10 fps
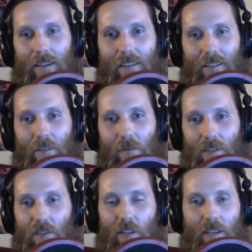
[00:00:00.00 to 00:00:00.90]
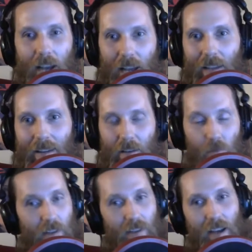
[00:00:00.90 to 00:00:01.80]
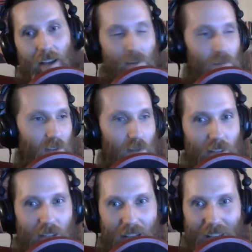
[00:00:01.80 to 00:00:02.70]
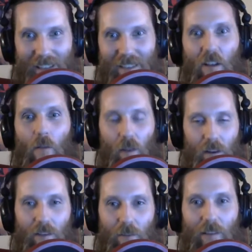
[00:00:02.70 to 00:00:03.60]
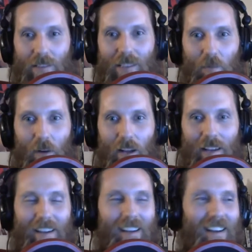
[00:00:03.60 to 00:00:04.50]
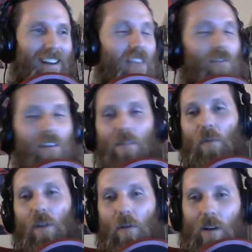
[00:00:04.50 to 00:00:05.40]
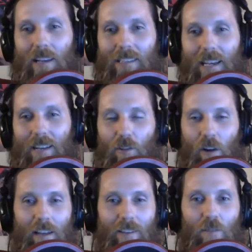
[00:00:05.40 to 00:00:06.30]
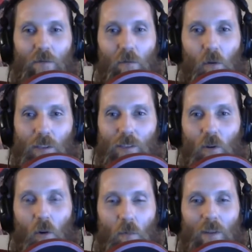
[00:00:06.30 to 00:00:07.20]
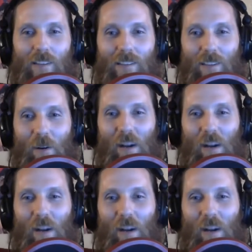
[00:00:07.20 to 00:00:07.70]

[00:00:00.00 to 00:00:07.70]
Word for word: And I don't want you to die. I don't want to die. I don't want you to die. We're going to do this this way even to the point where he's like trying to force Norman to